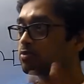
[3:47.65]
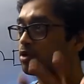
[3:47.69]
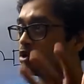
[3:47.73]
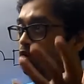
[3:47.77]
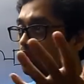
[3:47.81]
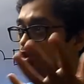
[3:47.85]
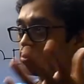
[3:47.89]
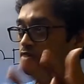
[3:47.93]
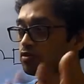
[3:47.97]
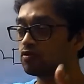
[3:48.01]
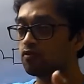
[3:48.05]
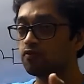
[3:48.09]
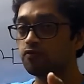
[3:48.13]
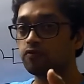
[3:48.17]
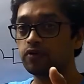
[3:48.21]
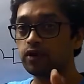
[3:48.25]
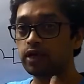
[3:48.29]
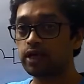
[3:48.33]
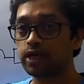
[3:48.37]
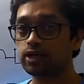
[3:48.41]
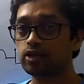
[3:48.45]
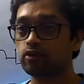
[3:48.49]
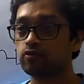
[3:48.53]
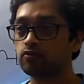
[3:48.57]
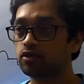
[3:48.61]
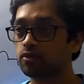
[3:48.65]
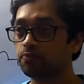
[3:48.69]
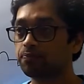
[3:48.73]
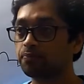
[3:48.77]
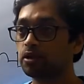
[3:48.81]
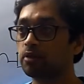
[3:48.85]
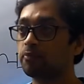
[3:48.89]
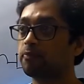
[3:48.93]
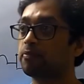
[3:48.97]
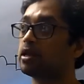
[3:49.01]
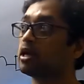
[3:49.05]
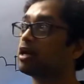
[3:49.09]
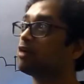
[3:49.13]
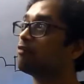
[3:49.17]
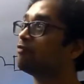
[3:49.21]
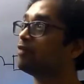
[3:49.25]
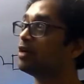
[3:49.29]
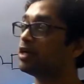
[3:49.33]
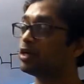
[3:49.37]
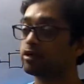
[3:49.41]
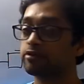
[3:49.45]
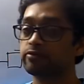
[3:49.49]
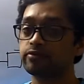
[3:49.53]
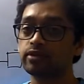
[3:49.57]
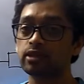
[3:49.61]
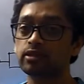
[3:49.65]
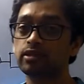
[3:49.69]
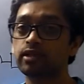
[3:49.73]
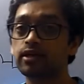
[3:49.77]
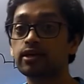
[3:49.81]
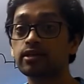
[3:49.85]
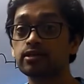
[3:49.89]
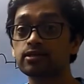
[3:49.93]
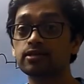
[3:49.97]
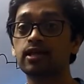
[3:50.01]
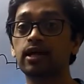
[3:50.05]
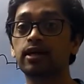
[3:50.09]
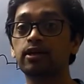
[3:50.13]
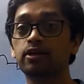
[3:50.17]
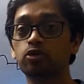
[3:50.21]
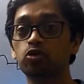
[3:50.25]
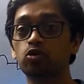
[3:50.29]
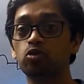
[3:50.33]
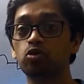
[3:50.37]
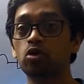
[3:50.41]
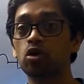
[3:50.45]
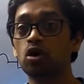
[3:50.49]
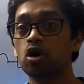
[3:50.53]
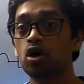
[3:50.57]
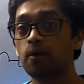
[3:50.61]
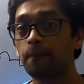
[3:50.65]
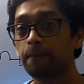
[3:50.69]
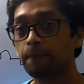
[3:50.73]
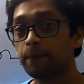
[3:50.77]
because of the weight of the people and weight of the things that you